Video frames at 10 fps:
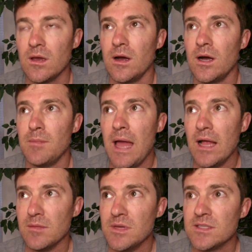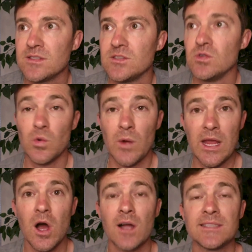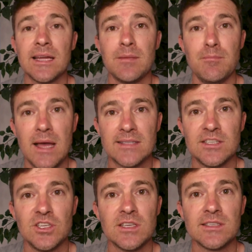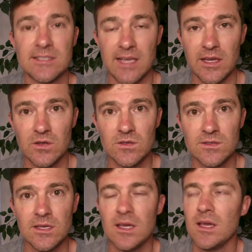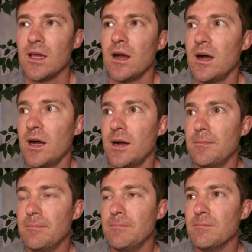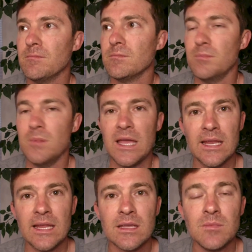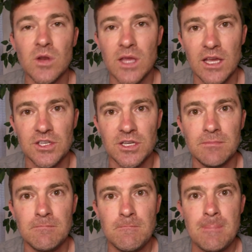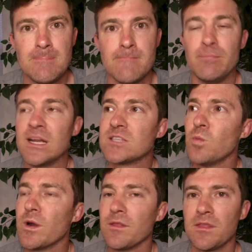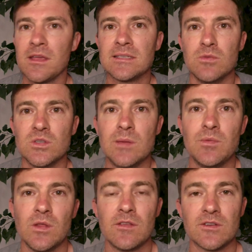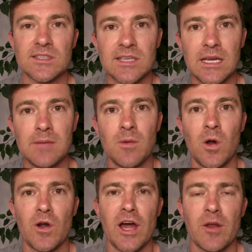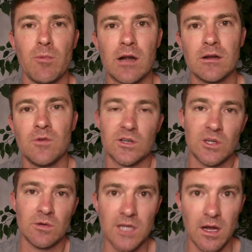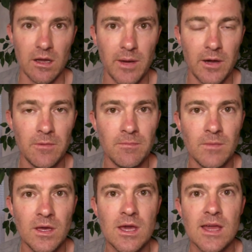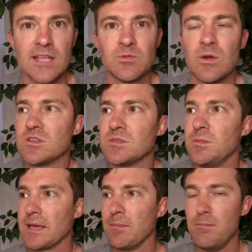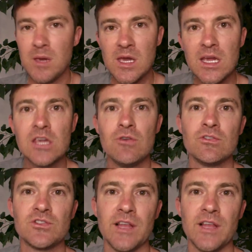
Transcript: um, elements to great content, messaging, sales, um, and in communication. But it's one of the things that most people either skip, are not aware of, or don't talk about. It's one of those like big, huge,